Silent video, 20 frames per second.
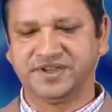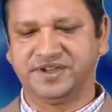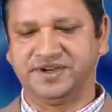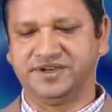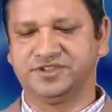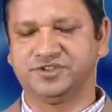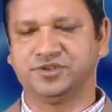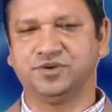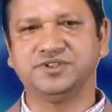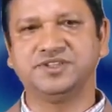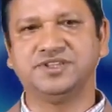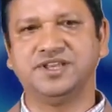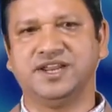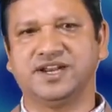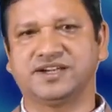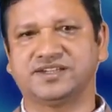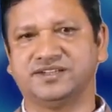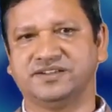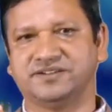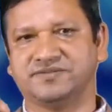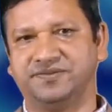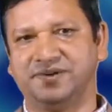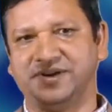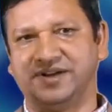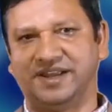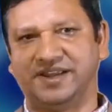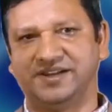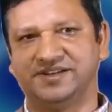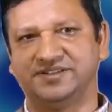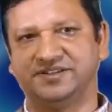it shows the electric field
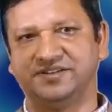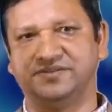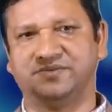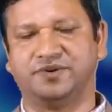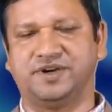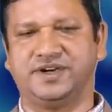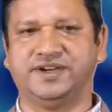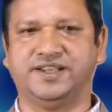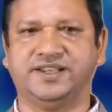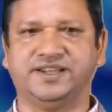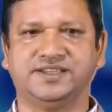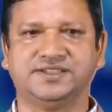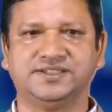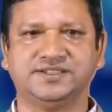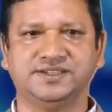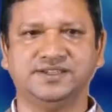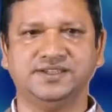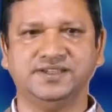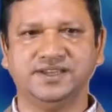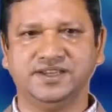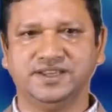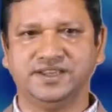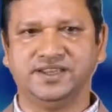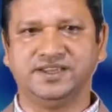lines in one direction,